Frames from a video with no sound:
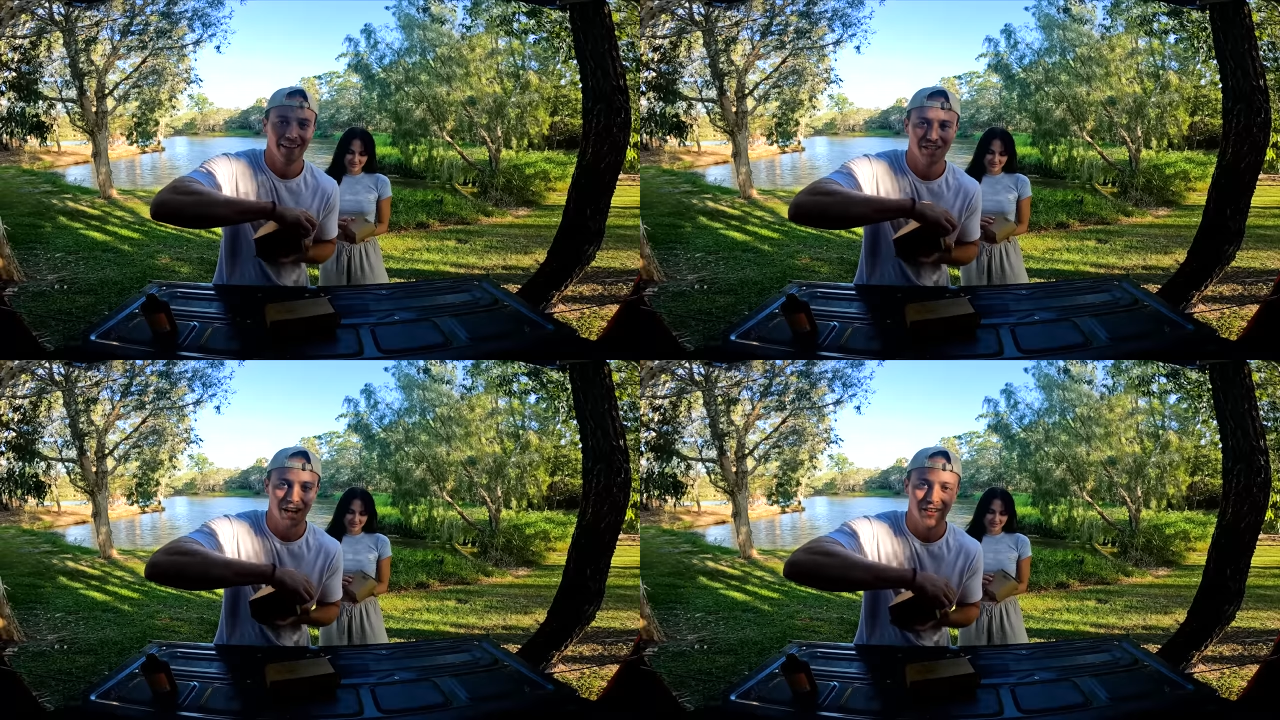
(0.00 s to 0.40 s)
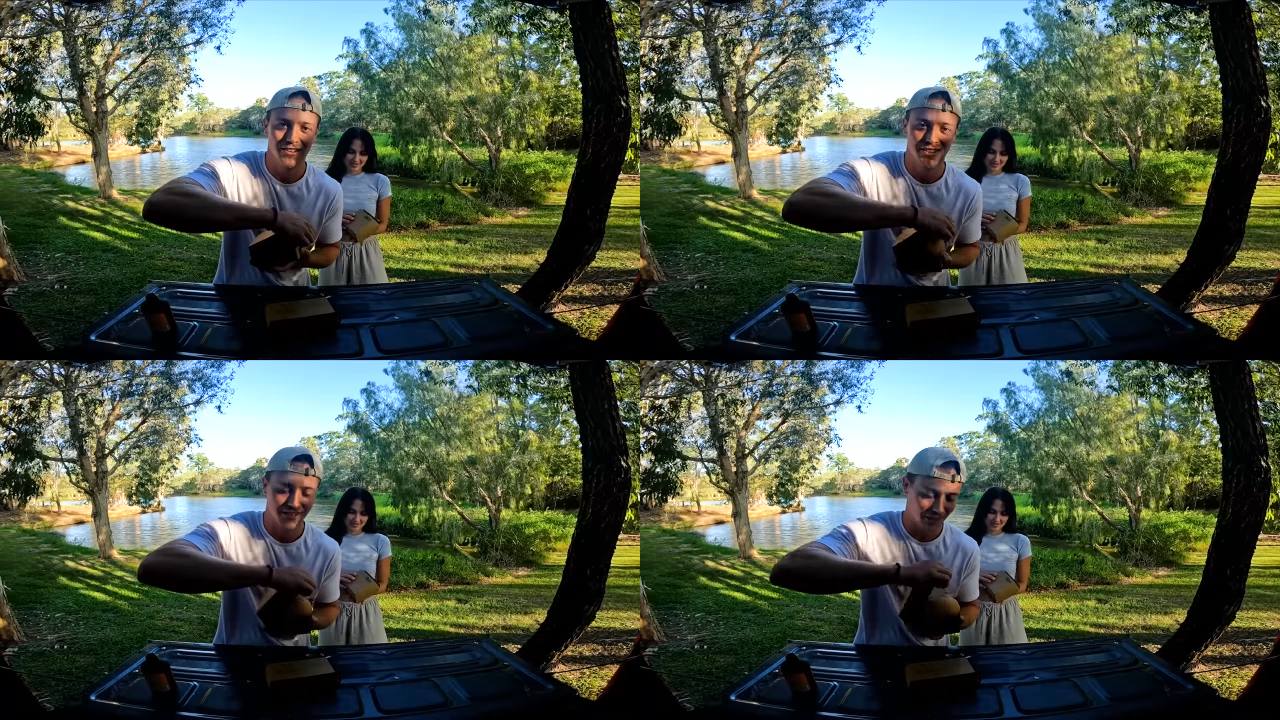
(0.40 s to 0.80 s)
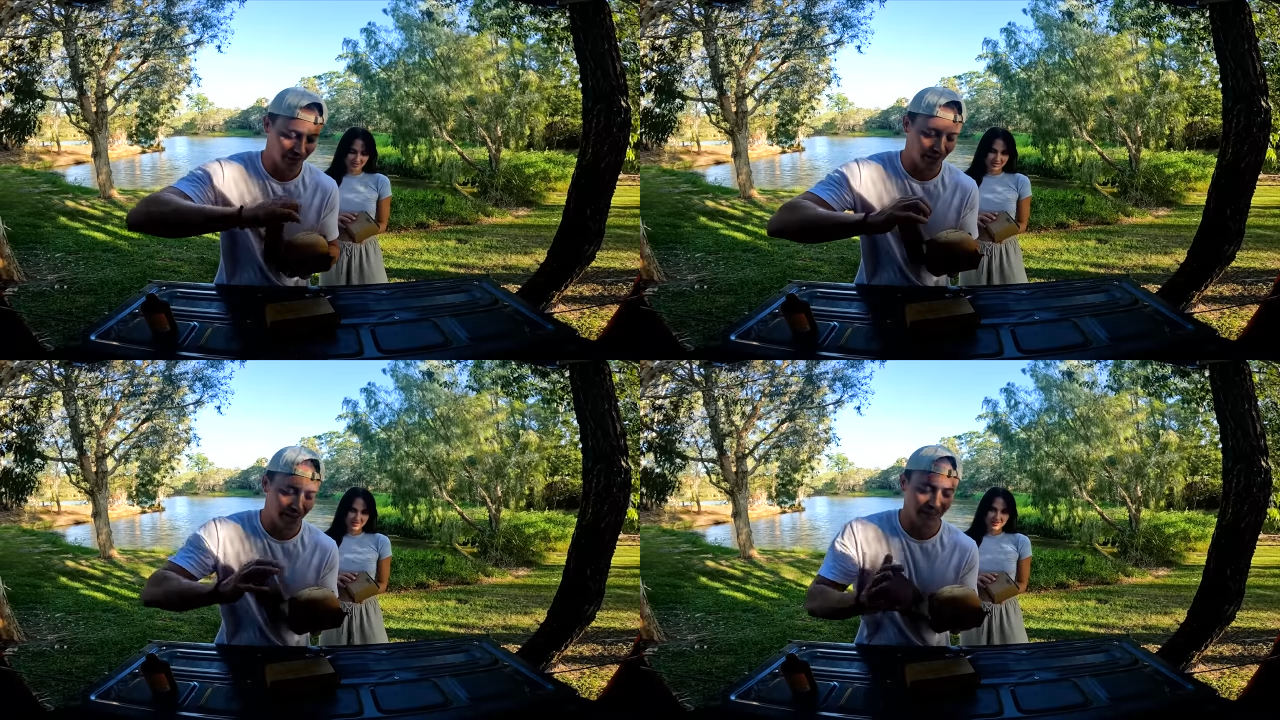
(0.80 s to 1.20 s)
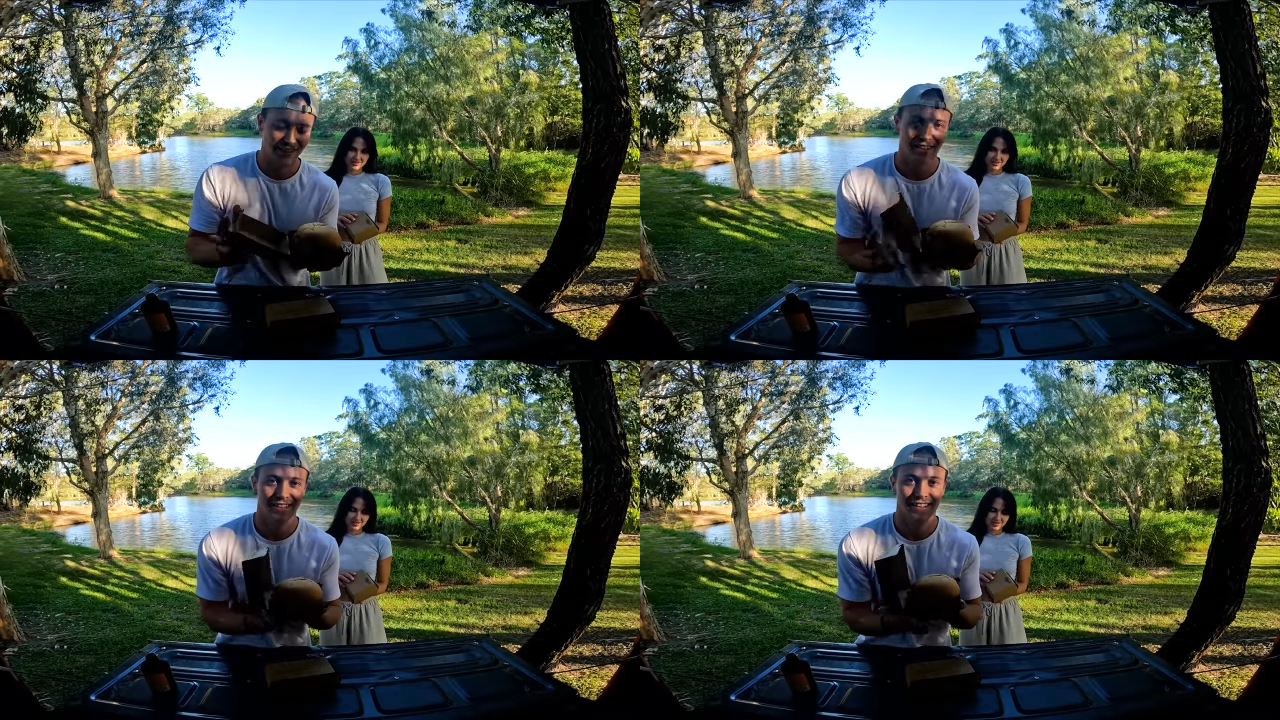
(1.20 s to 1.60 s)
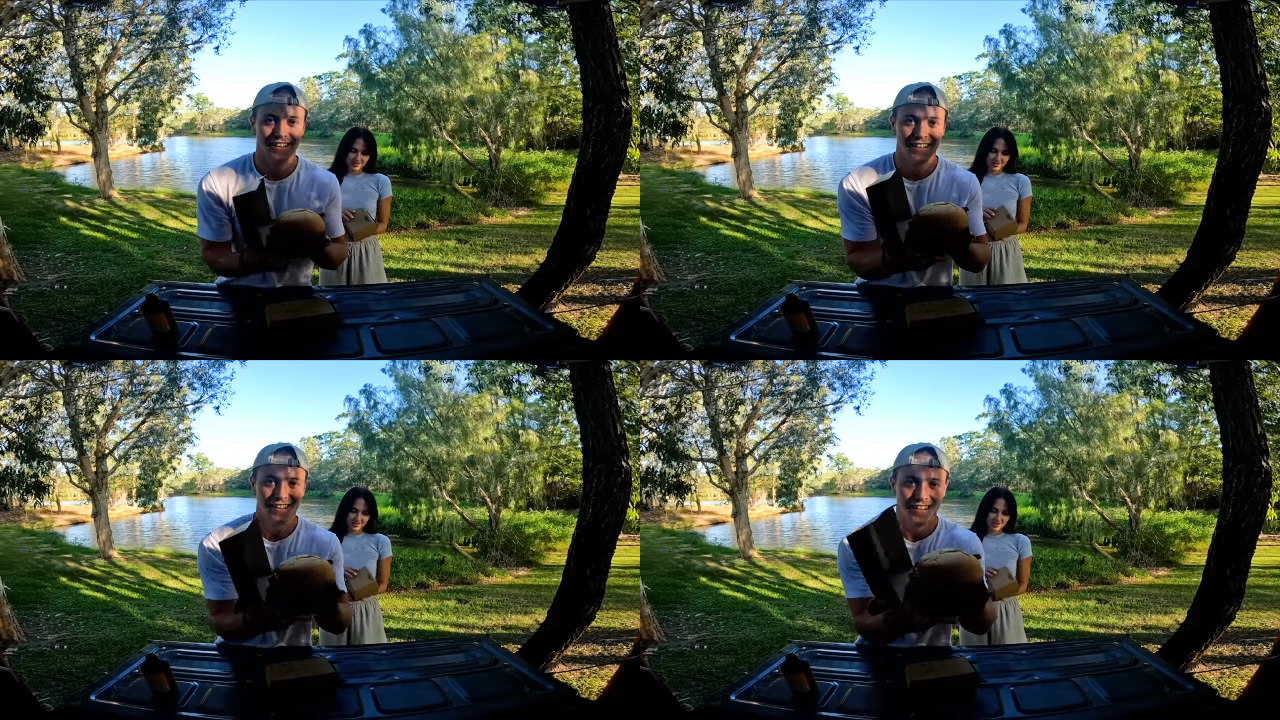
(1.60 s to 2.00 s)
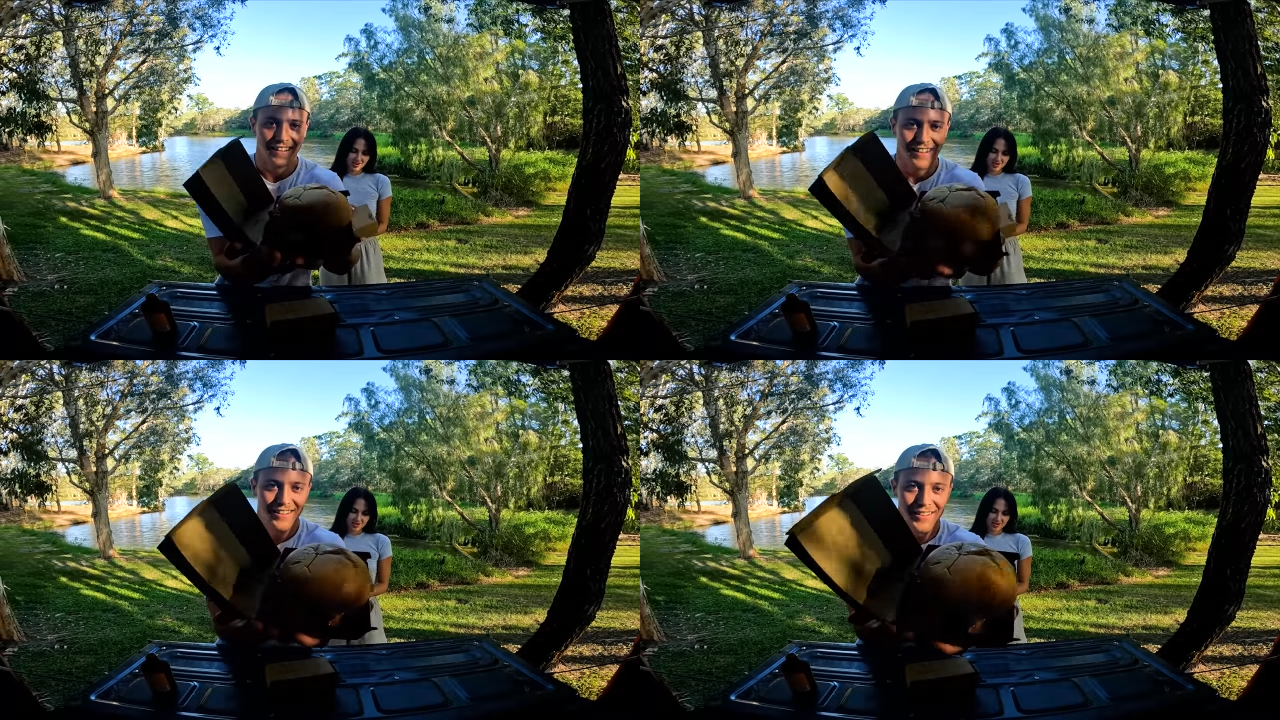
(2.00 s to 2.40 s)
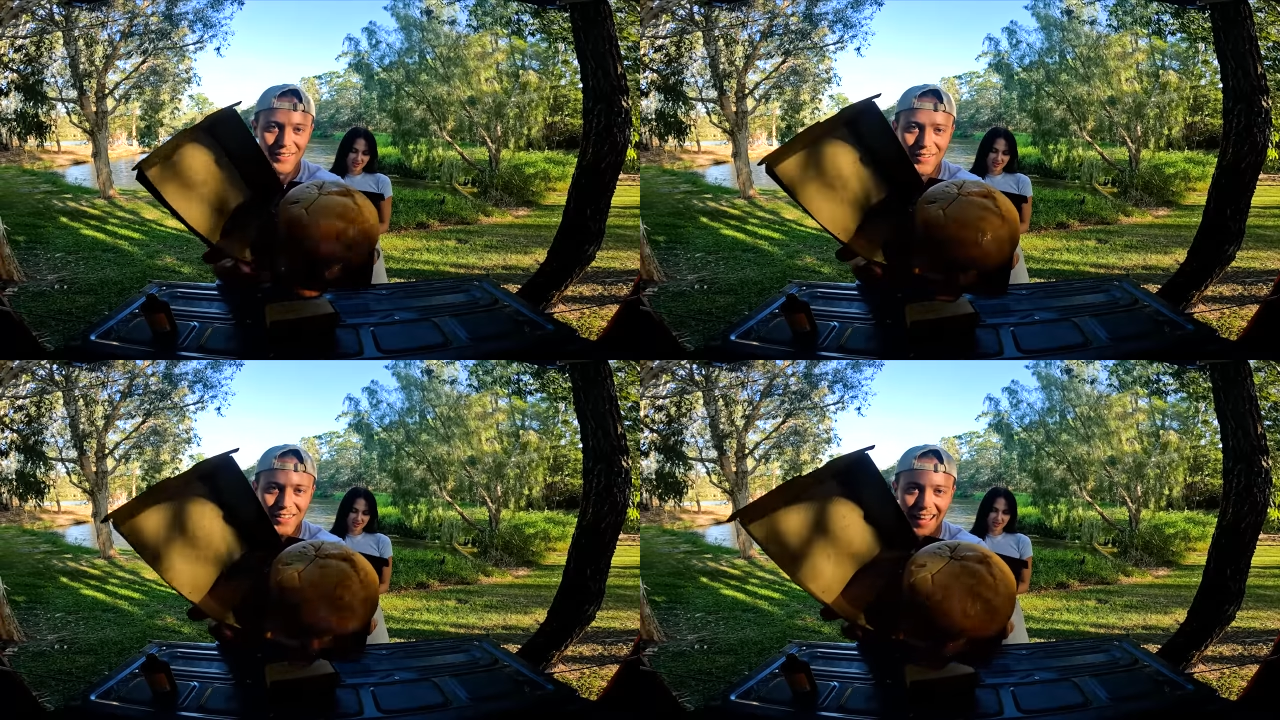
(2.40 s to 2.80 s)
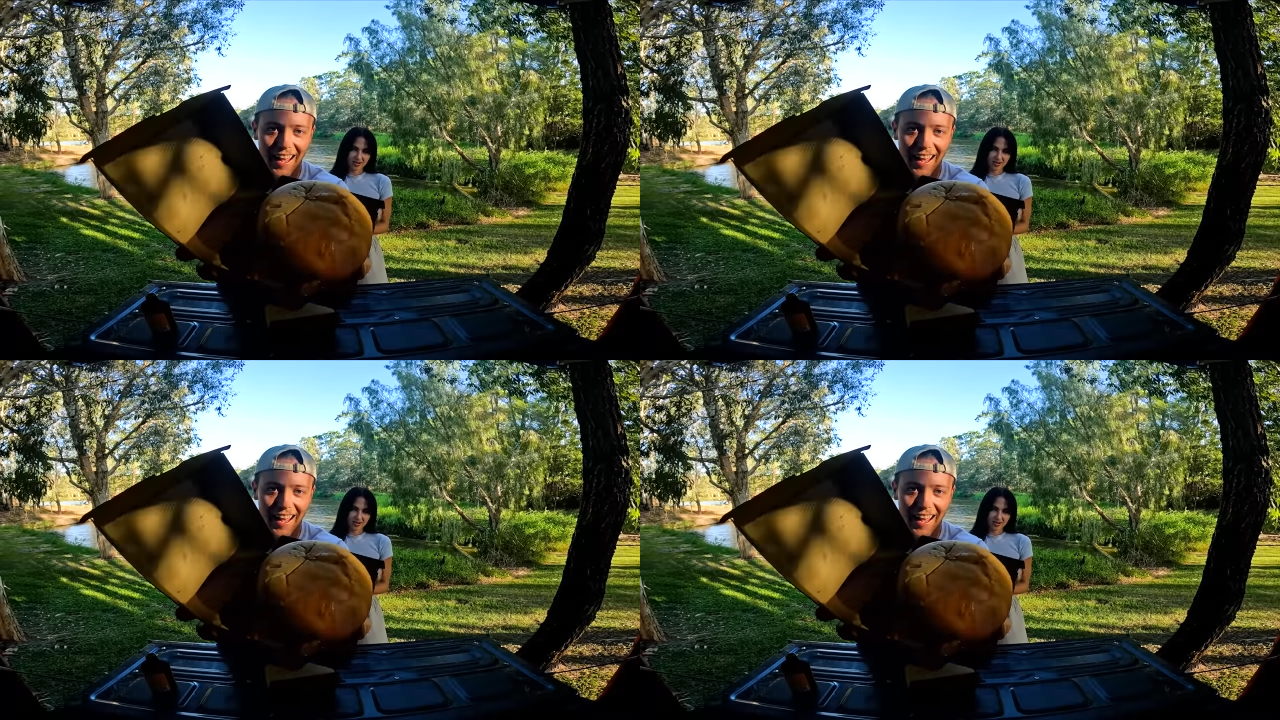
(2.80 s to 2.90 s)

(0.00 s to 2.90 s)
The challenge is done, guys. Look